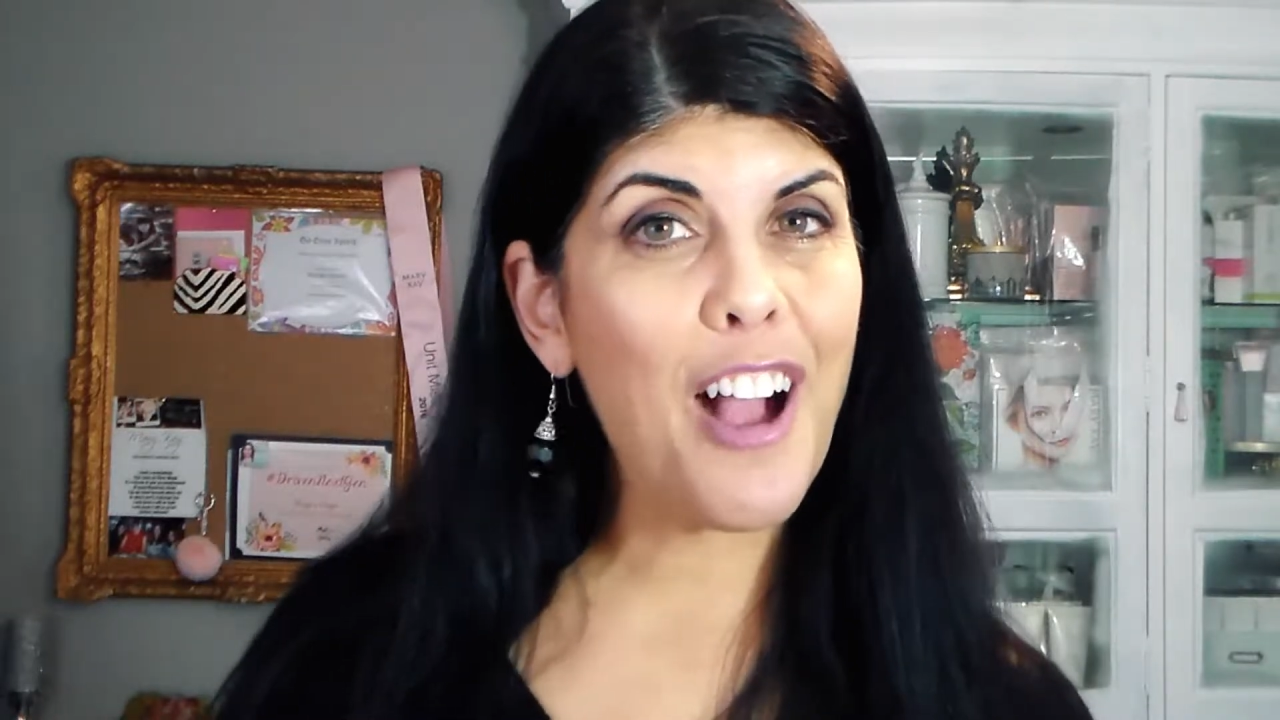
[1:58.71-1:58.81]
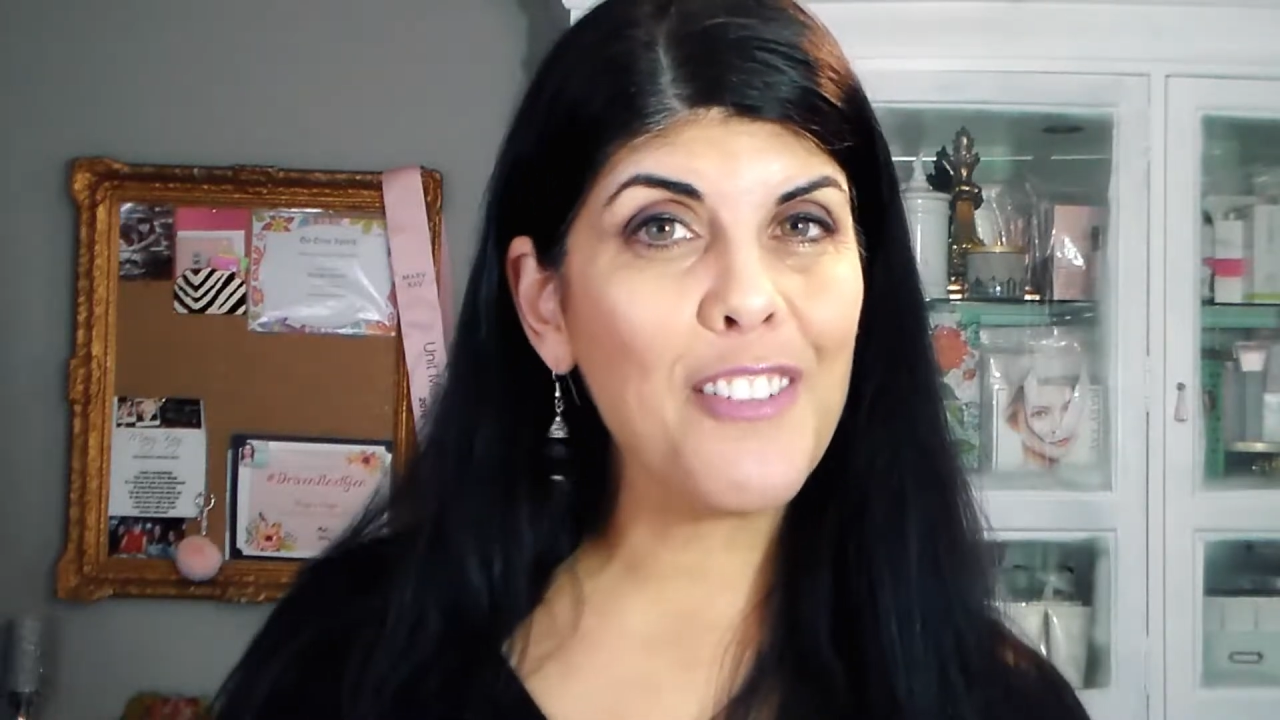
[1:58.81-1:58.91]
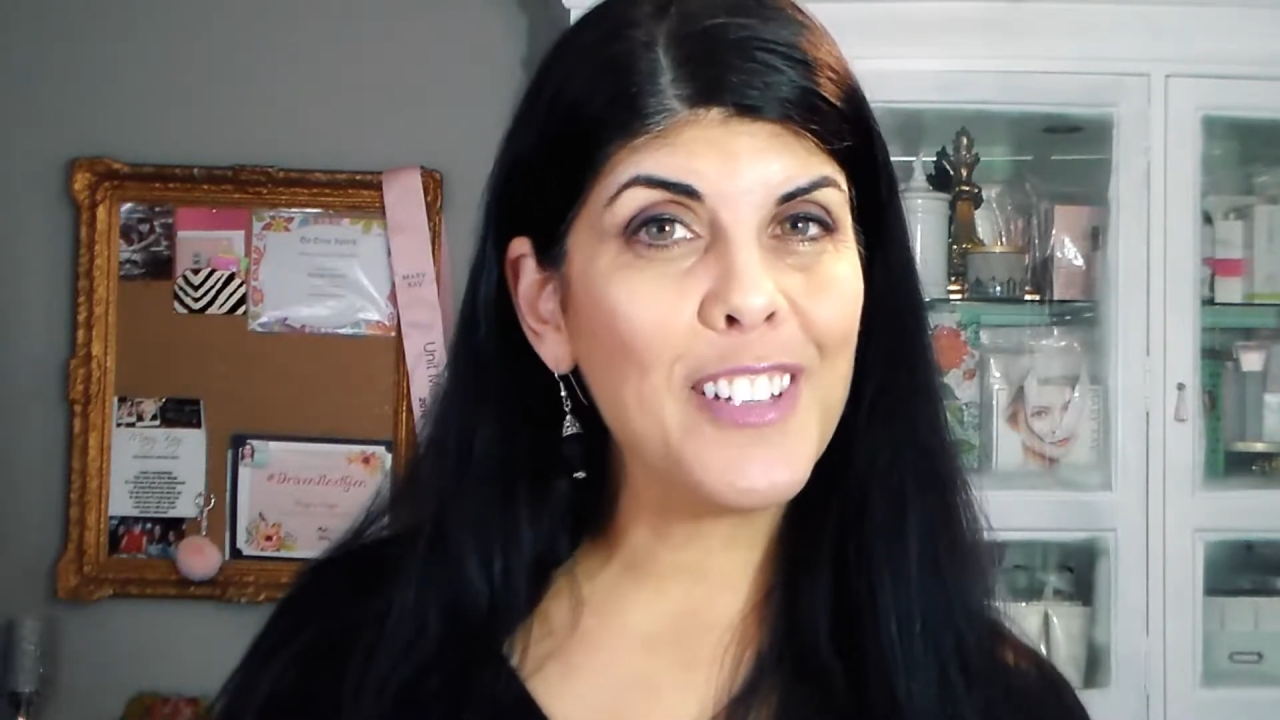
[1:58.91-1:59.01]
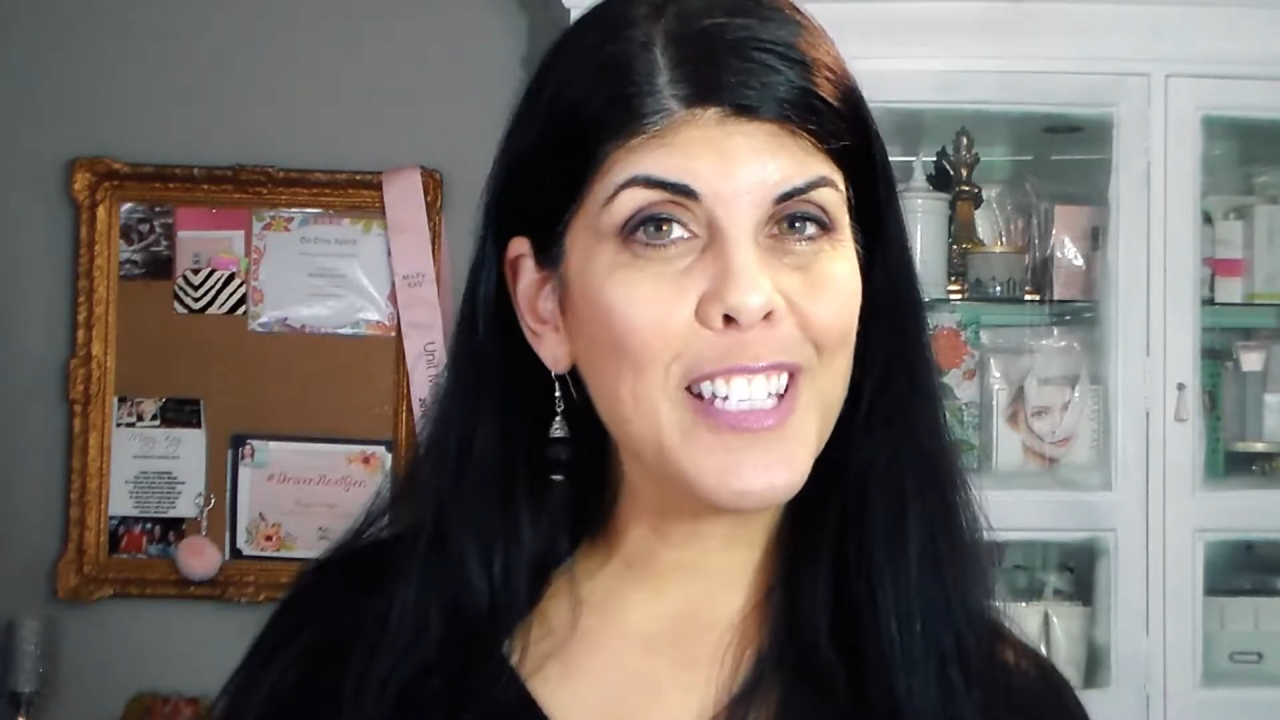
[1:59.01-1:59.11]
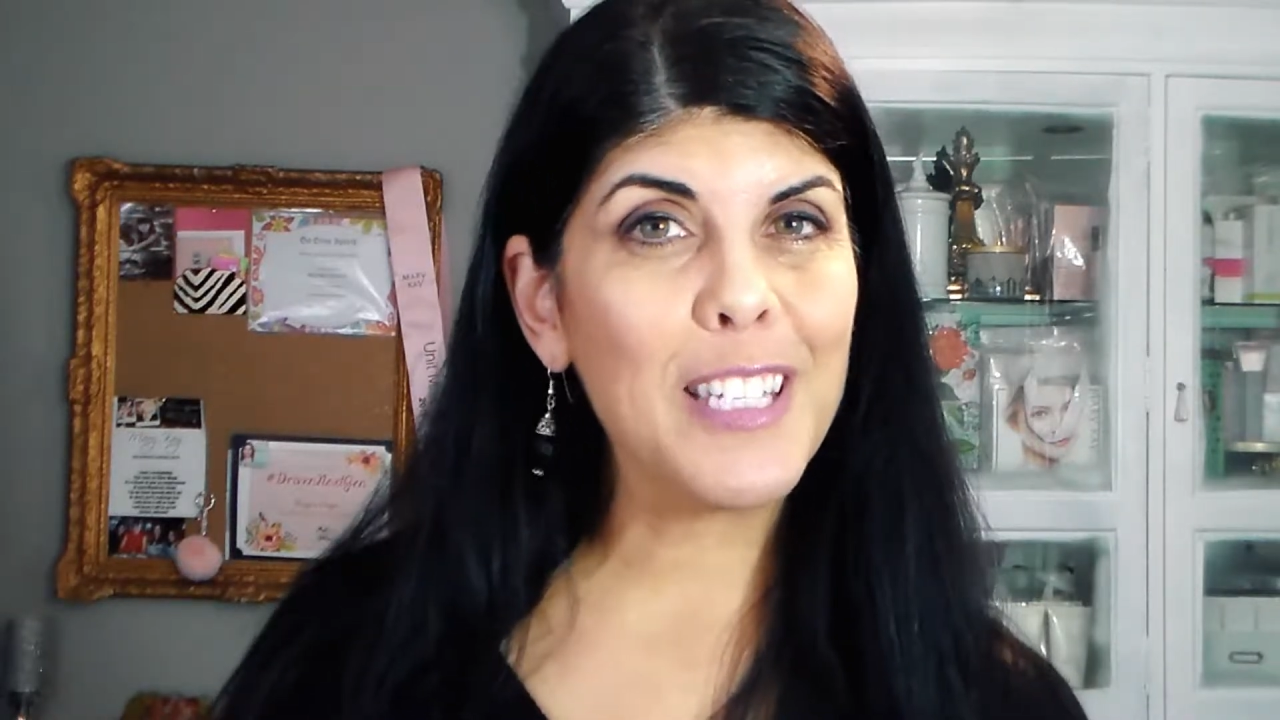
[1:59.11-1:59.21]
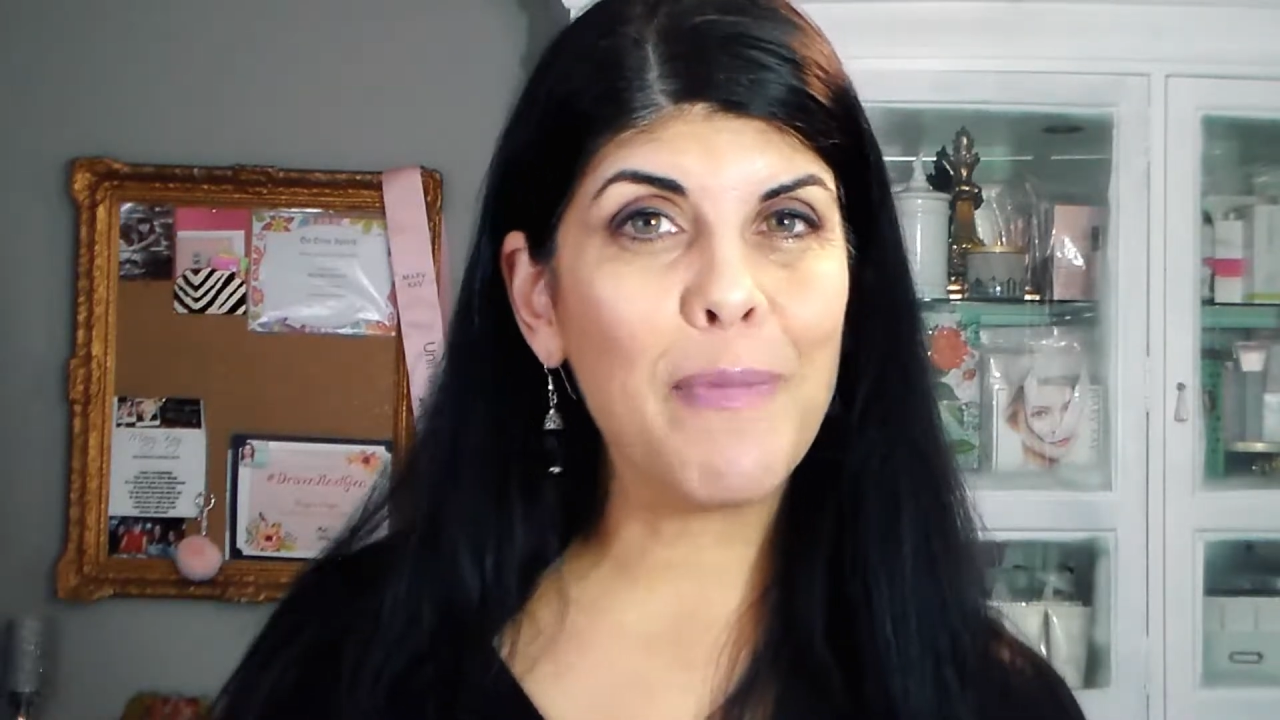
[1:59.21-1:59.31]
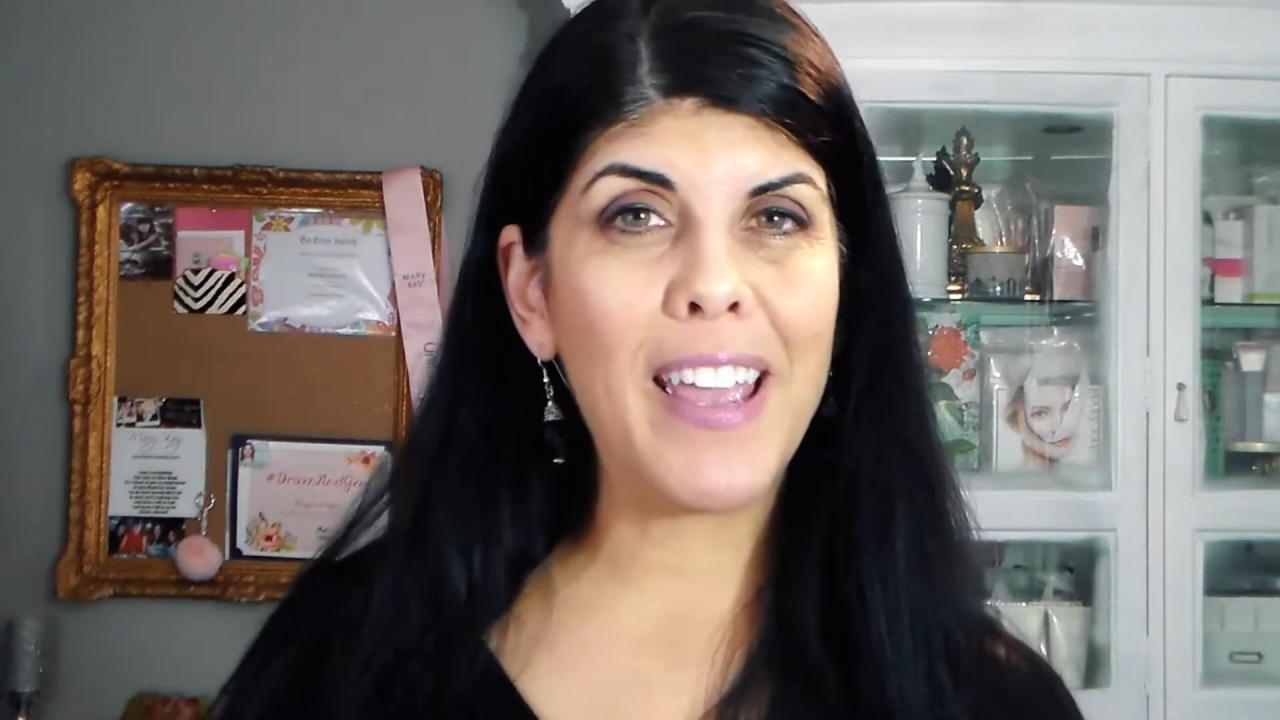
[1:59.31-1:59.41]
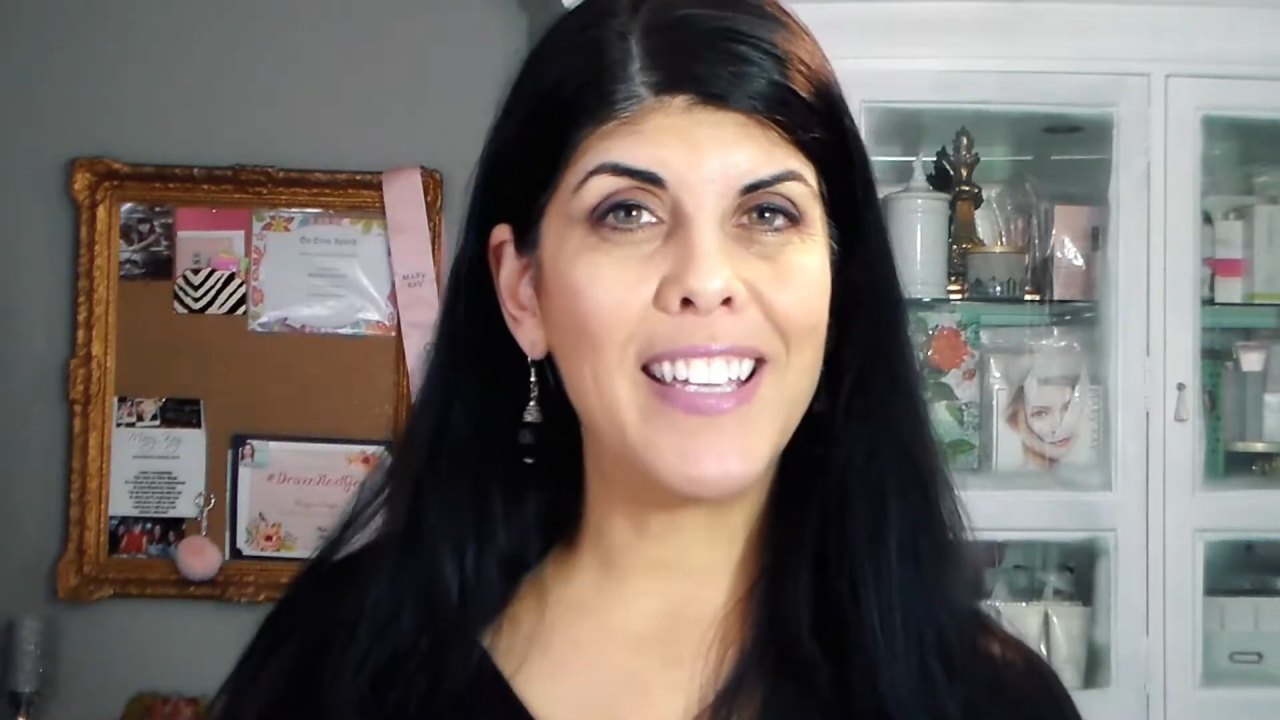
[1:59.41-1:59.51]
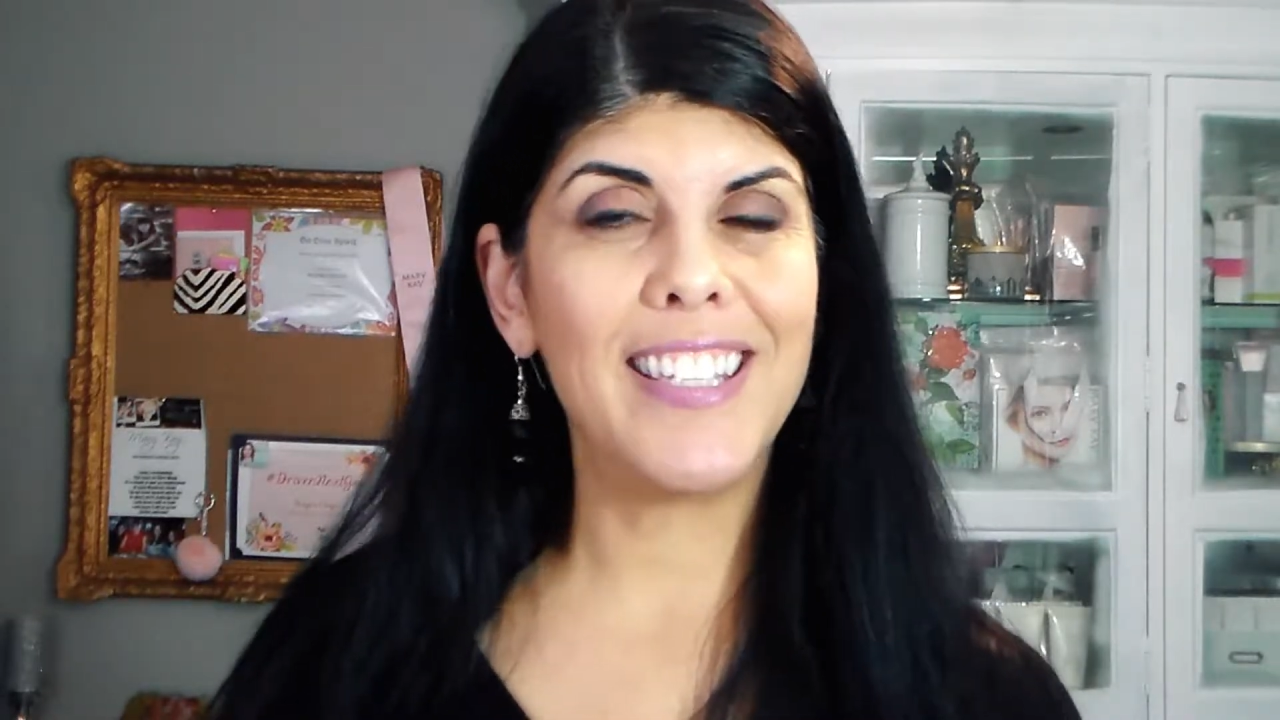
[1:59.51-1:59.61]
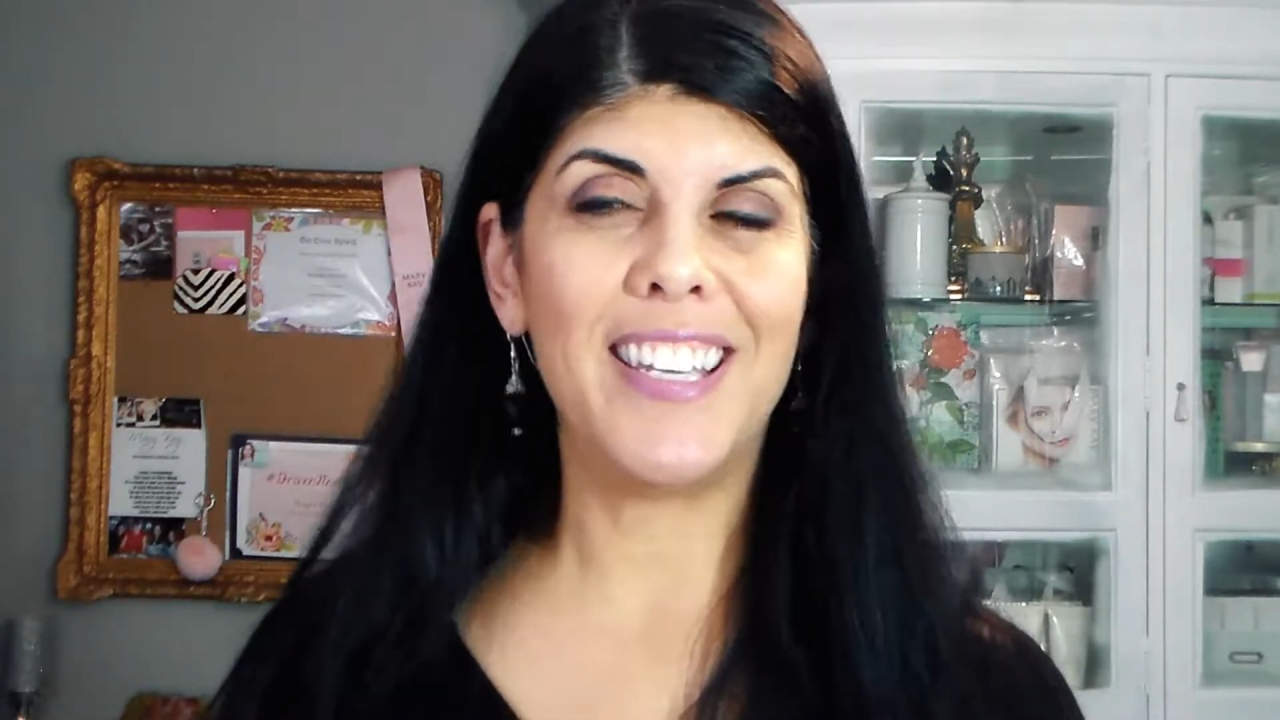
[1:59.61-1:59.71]
off into
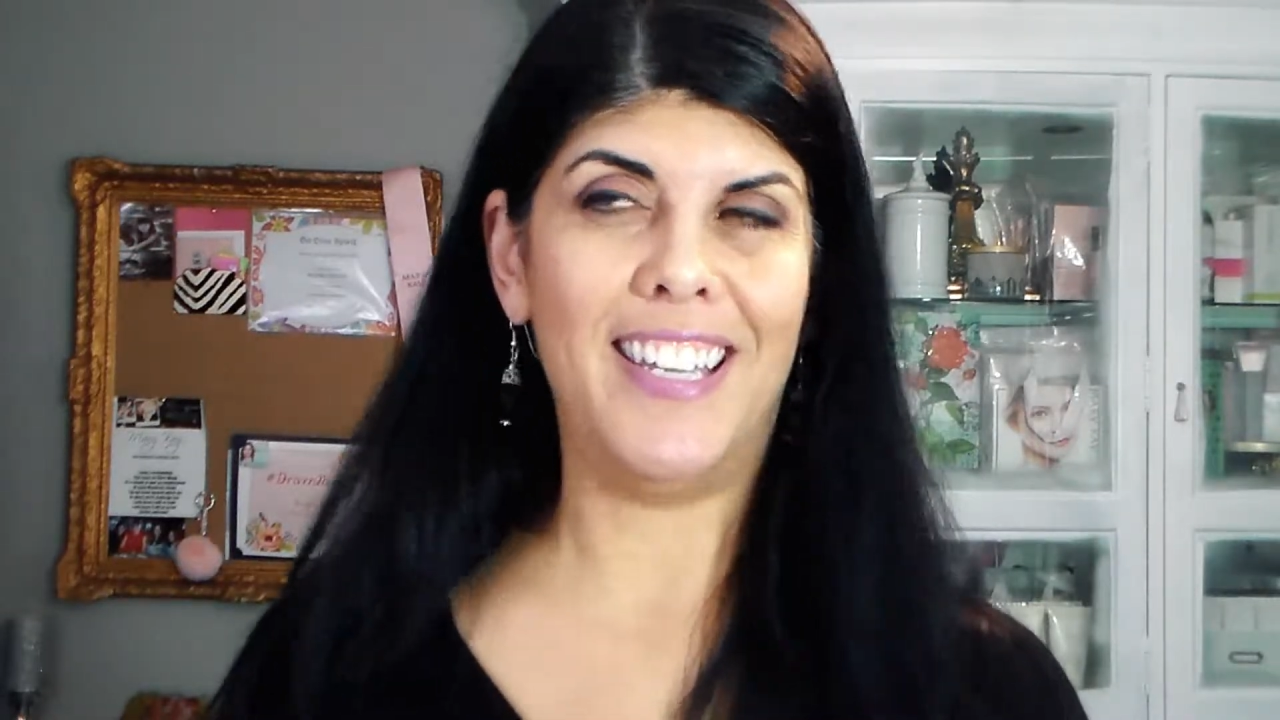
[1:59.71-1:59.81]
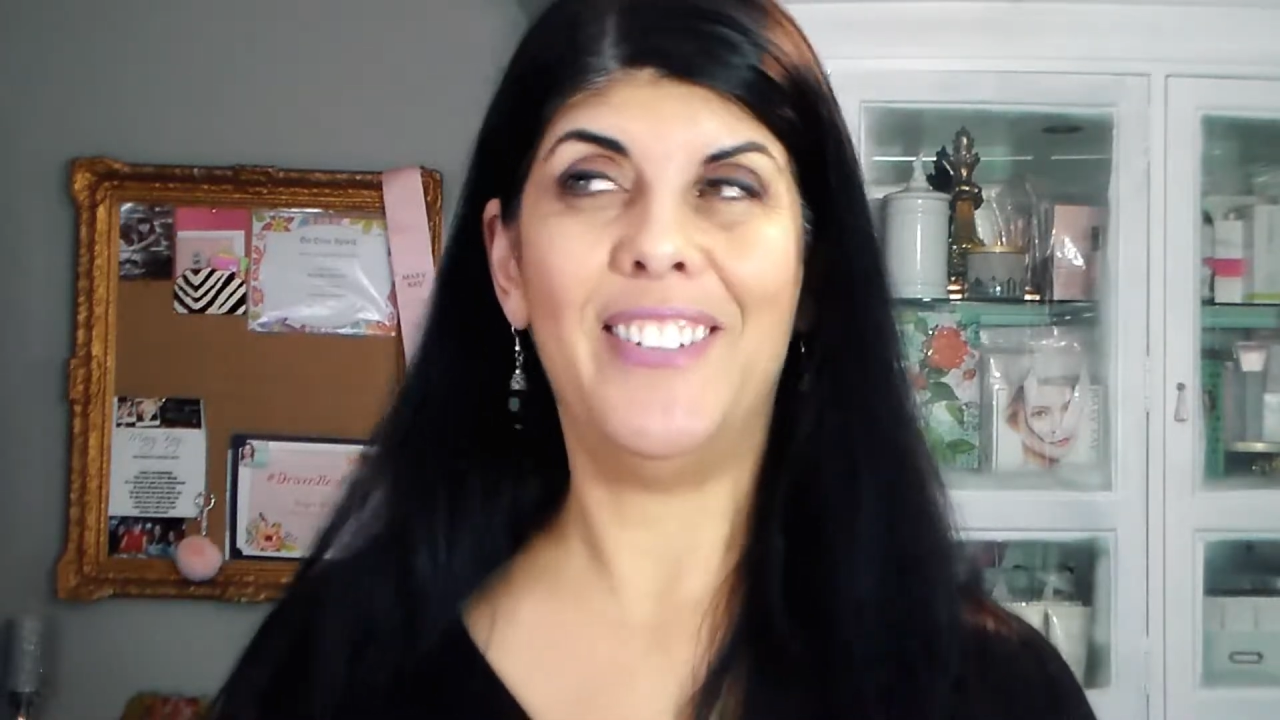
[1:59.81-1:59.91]
space.